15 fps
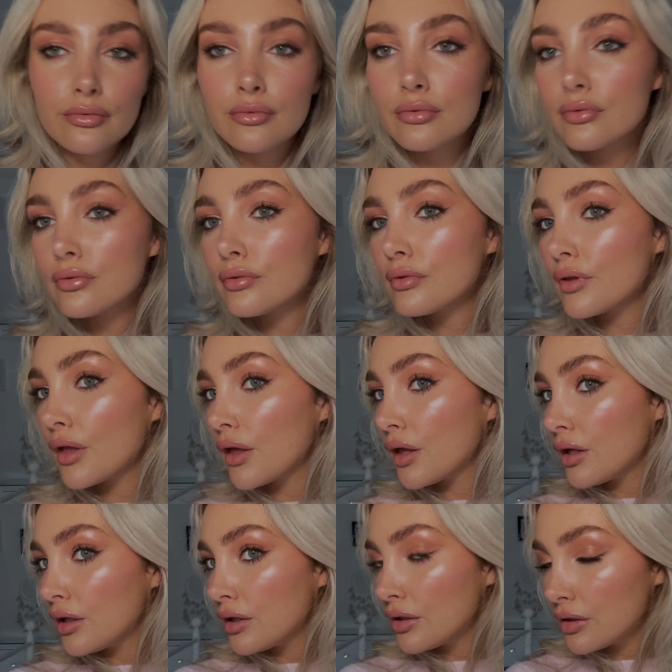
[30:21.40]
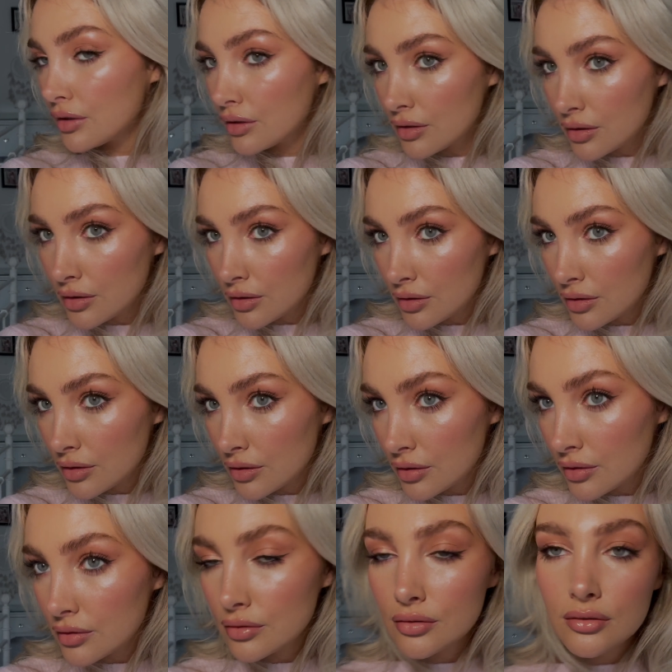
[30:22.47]
So this is the finished
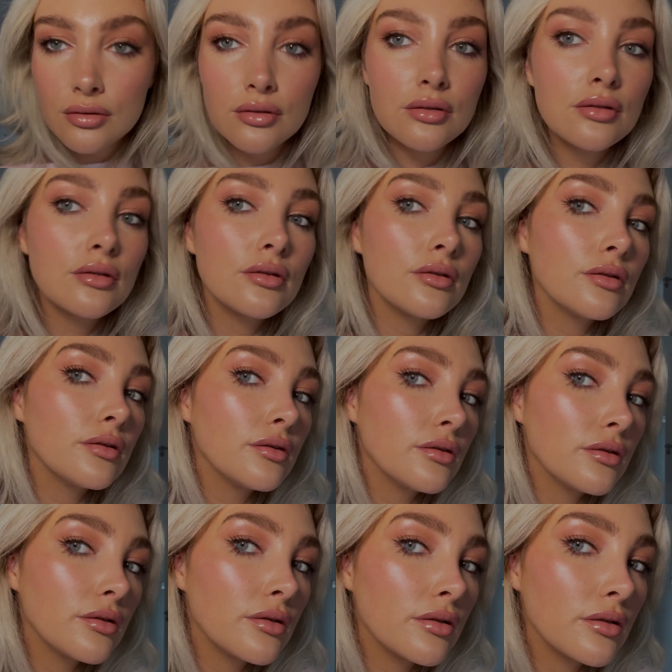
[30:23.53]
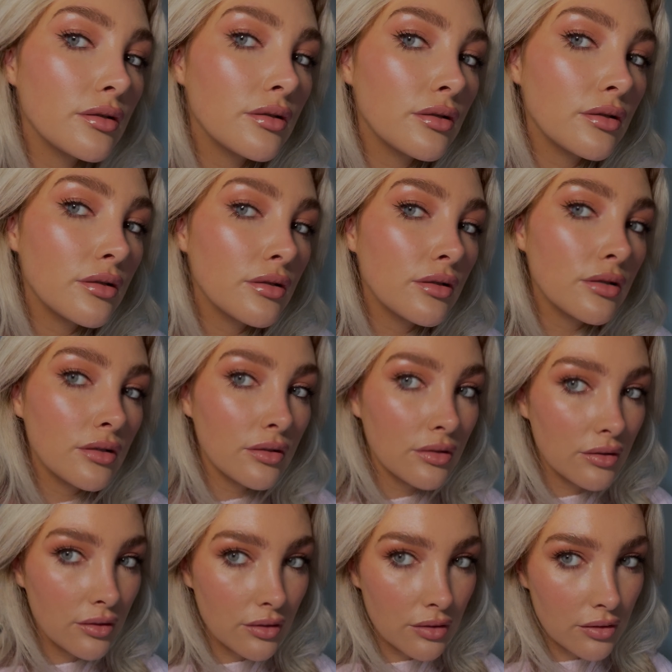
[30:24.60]
look. I hope
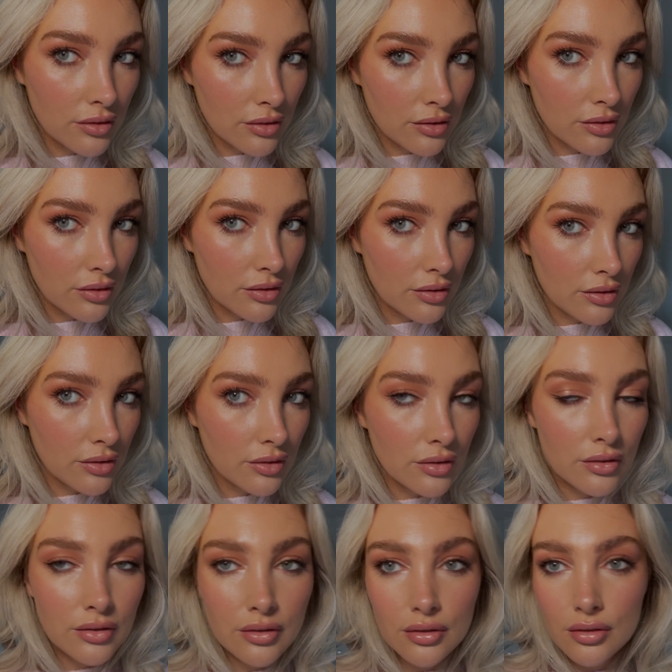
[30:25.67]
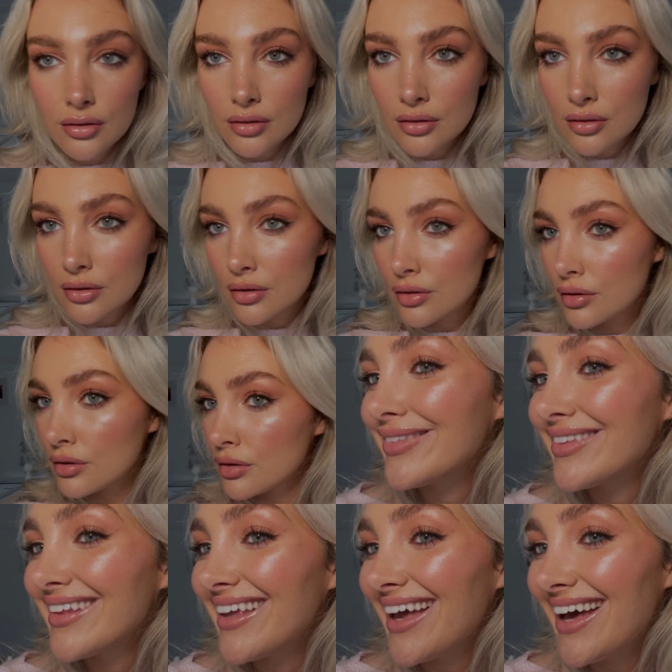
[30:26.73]
you loved this video,
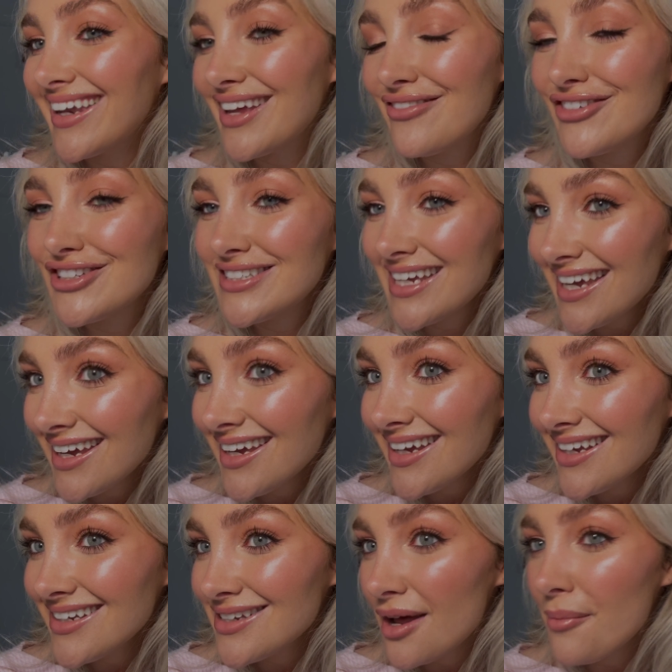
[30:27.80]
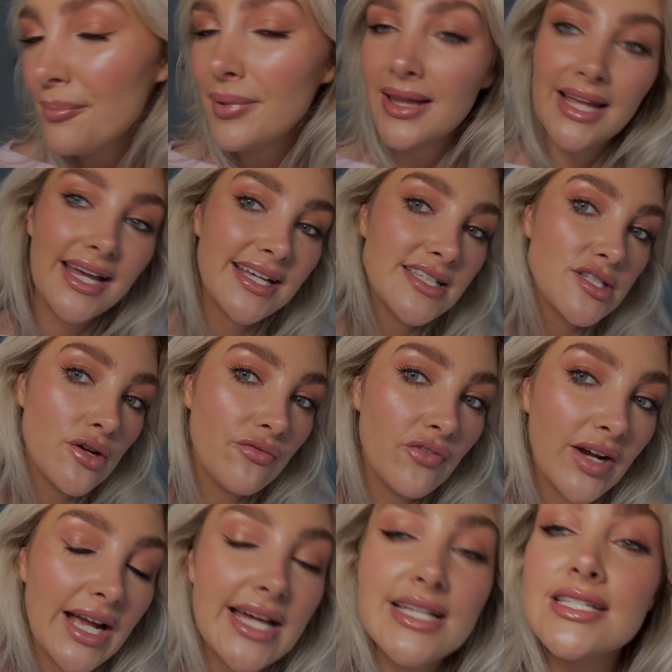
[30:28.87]
and if you did, please
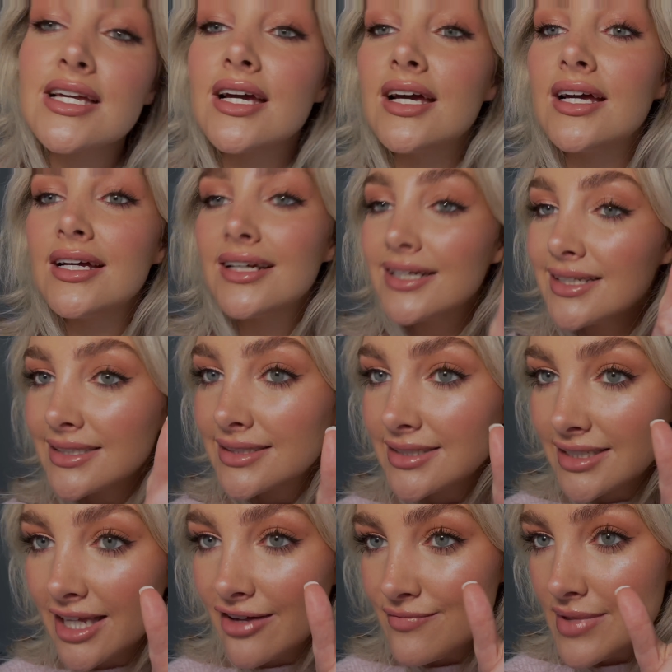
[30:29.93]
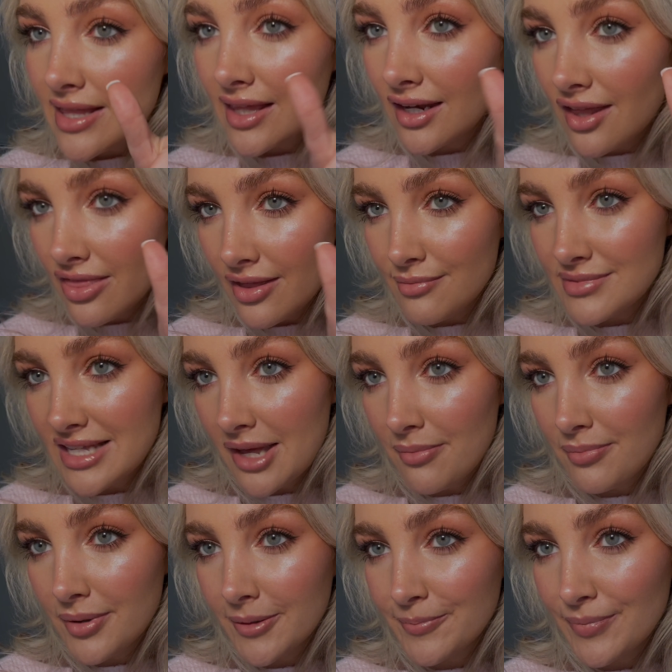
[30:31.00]
don't forget to give me a little thumbs
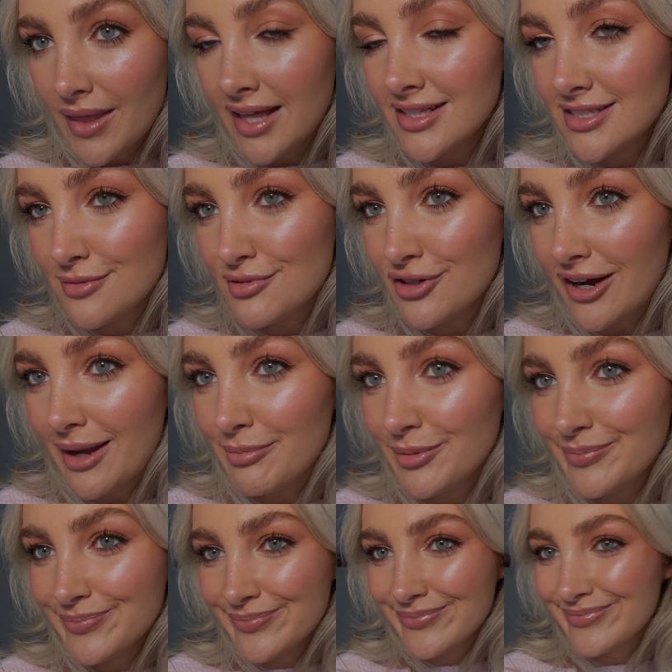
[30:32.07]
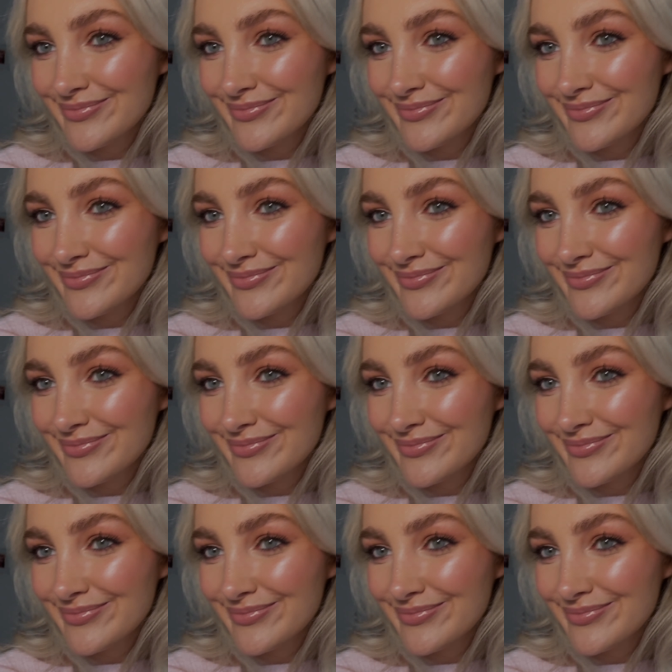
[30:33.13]
up and subscribe.